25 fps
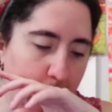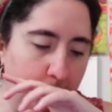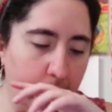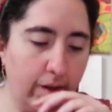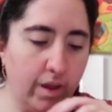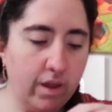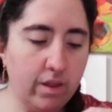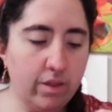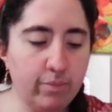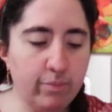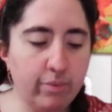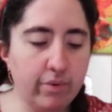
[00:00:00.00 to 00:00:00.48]

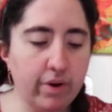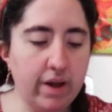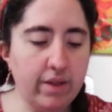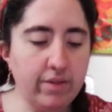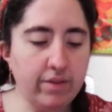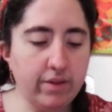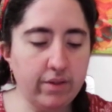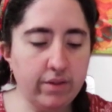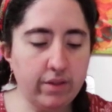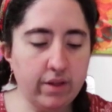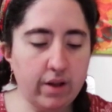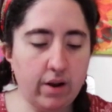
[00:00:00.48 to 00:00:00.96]
His
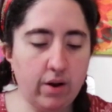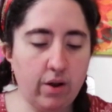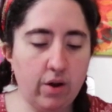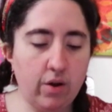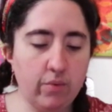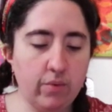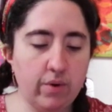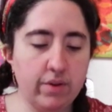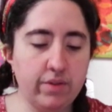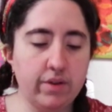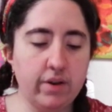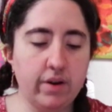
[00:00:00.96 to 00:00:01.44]
presence
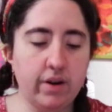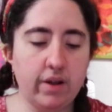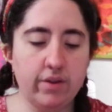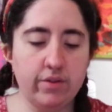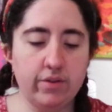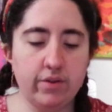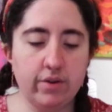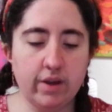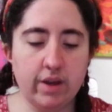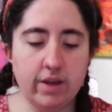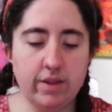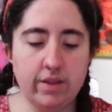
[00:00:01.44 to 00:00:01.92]
alone was
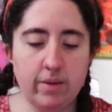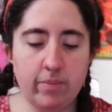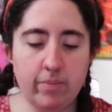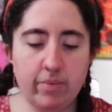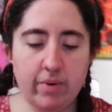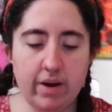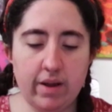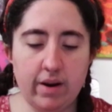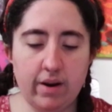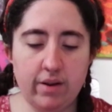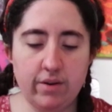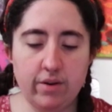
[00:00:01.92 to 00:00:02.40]
enough to keep the
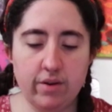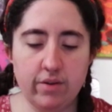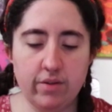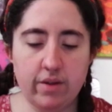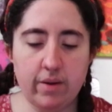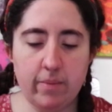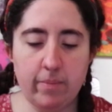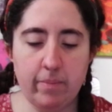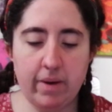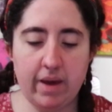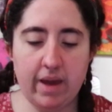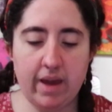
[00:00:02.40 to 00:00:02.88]
predators
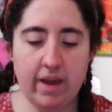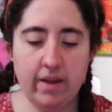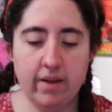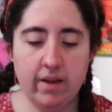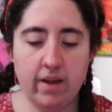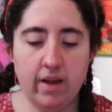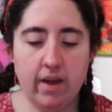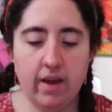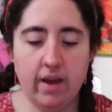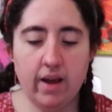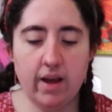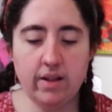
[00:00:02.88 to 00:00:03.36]
at bay,
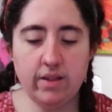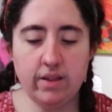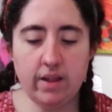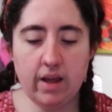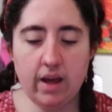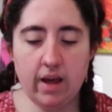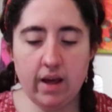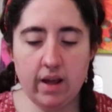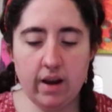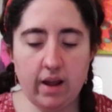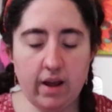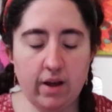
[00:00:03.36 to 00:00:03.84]
and they
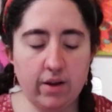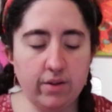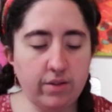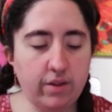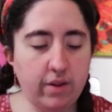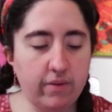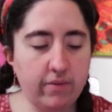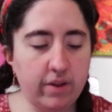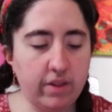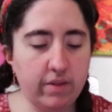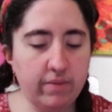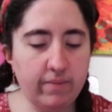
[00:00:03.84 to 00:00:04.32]
had a
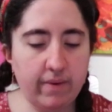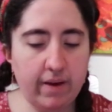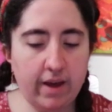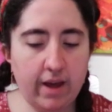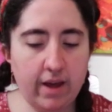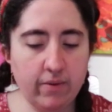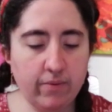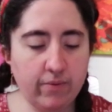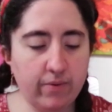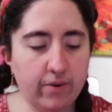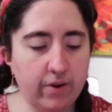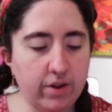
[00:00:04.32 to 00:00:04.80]
healthy
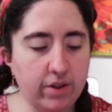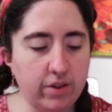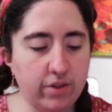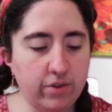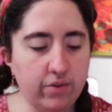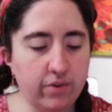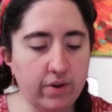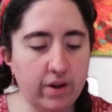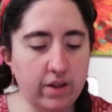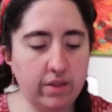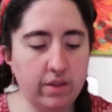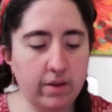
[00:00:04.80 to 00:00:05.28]
respect for his
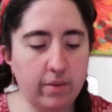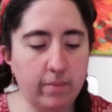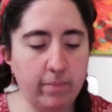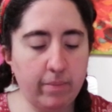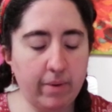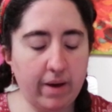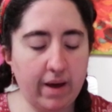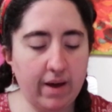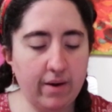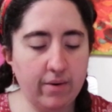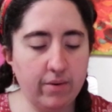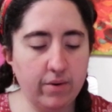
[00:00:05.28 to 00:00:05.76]
strength and
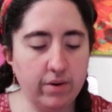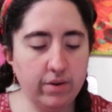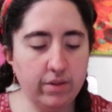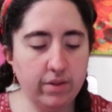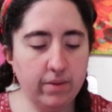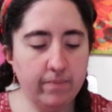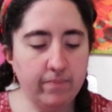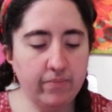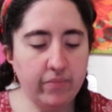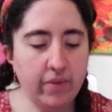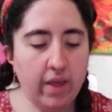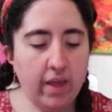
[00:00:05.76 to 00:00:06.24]
powers.
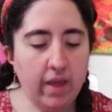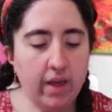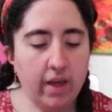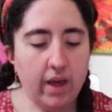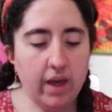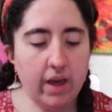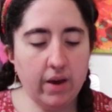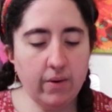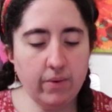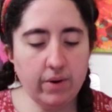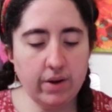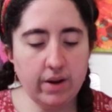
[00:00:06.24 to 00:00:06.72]

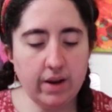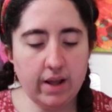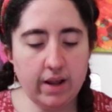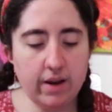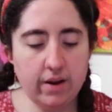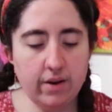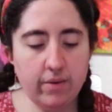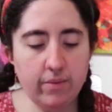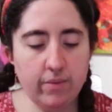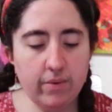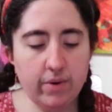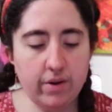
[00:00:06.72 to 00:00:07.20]
And when
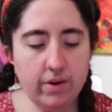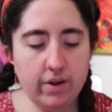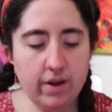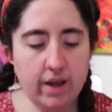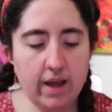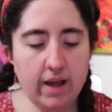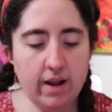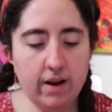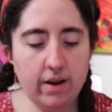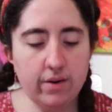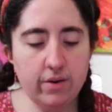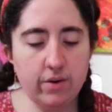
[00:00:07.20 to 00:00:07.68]

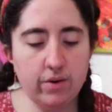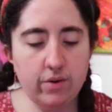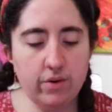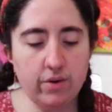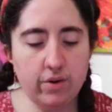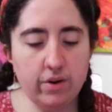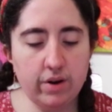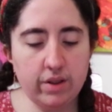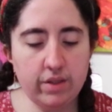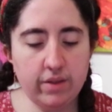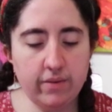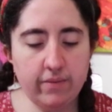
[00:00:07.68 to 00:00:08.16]
Eleanor
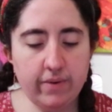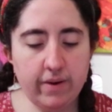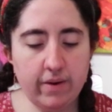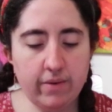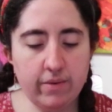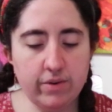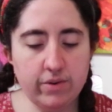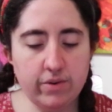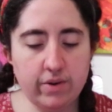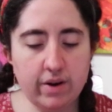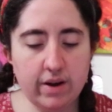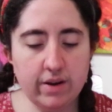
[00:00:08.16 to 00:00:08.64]
noticed the
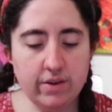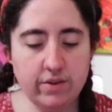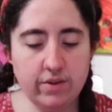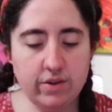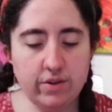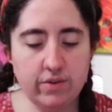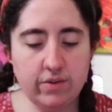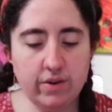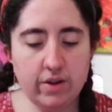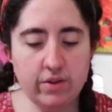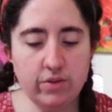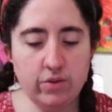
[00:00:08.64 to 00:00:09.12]
pharaoh dragon,
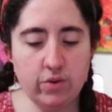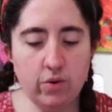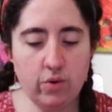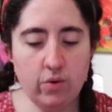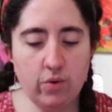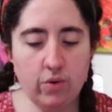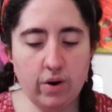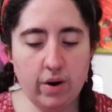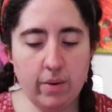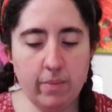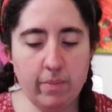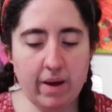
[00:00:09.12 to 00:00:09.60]
she tried to
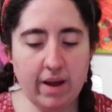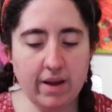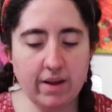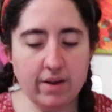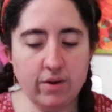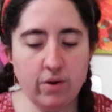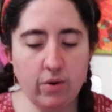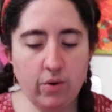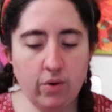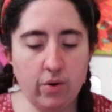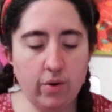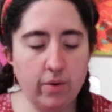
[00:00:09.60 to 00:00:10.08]
lure
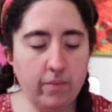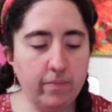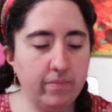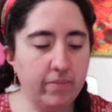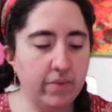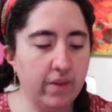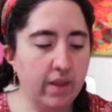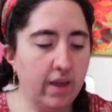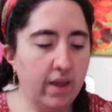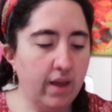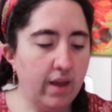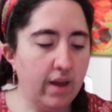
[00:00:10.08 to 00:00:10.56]
back home,
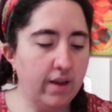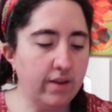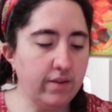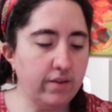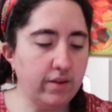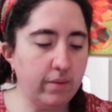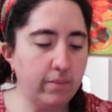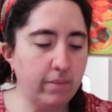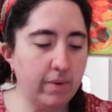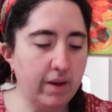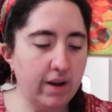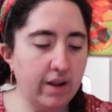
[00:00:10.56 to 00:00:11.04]
and
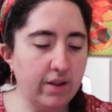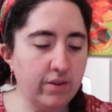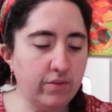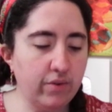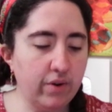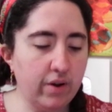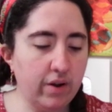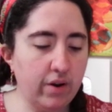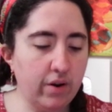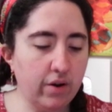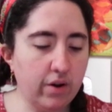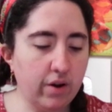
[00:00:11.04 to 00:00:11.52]
she made a
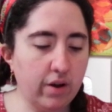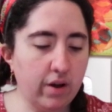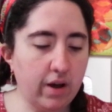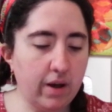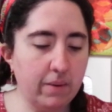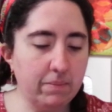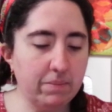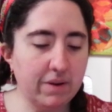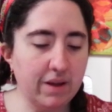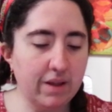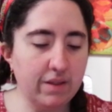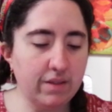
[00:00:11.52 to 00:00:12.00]
trail of
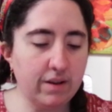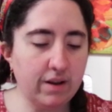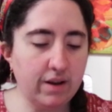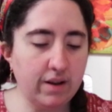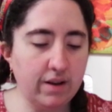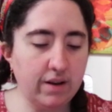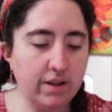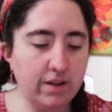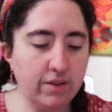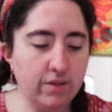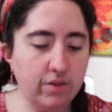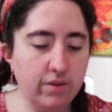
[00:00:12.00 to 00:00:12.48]
cupcakes
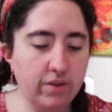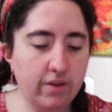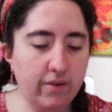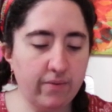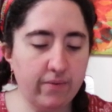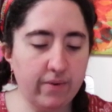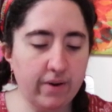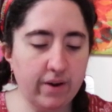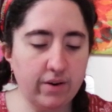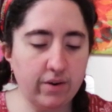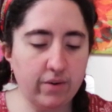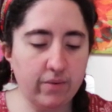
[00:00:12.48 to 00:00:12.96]
leading to the
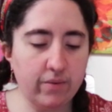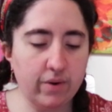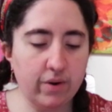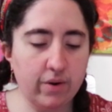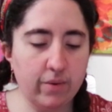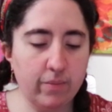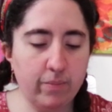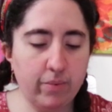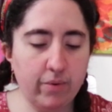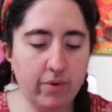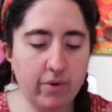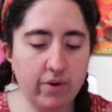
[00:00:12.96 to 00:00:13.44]
front of
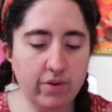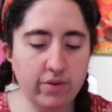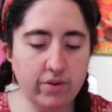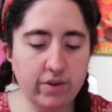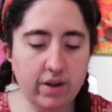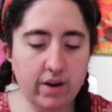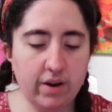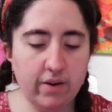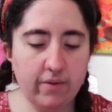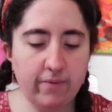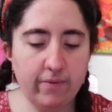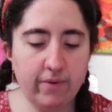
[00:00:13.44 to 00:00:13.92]
her porch,
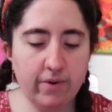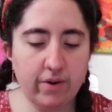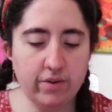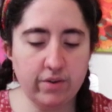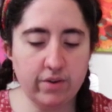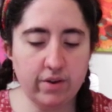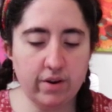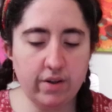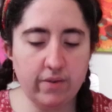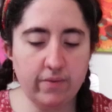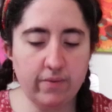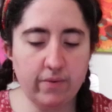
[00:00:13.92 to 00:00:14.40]
and
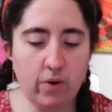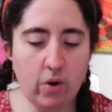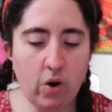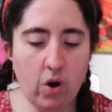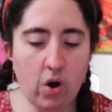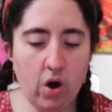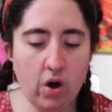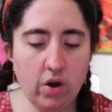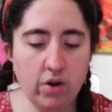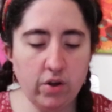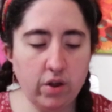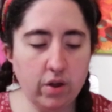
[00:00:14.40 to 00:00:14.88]
unfortunately for
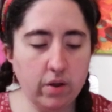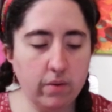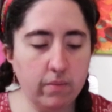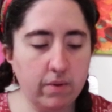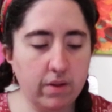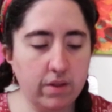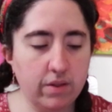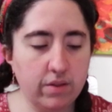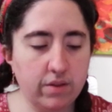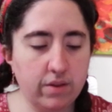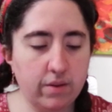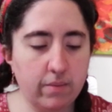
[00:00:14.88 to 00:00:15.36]
all
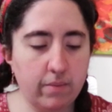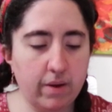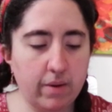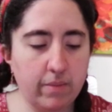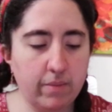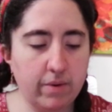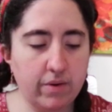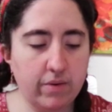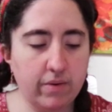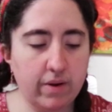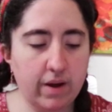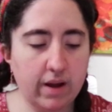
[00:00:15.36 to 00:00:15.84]
humans, the
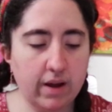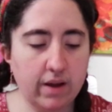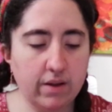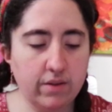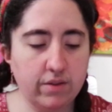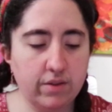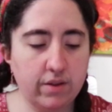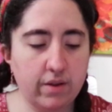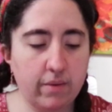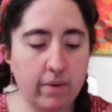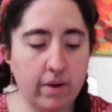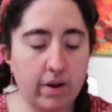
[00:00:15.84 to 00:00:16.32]
baby
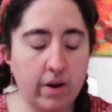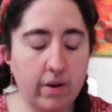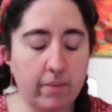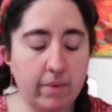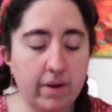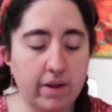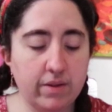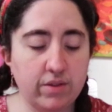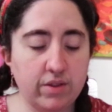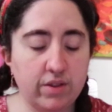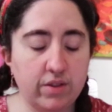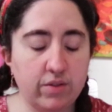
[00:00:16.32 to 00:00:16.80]
dragons developed
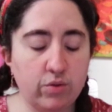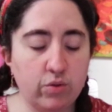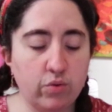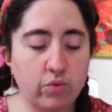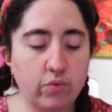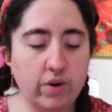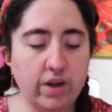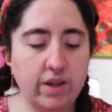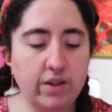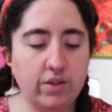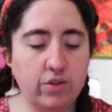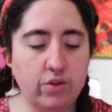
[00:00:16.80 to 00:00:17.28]
a
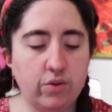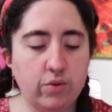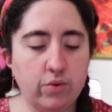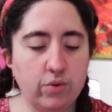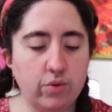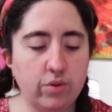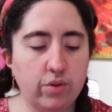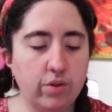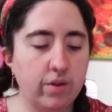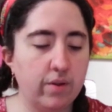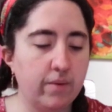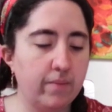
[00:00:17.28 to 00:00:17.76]
sweet
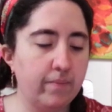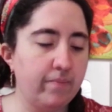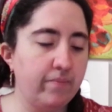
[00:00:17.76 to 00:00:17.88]
tooth.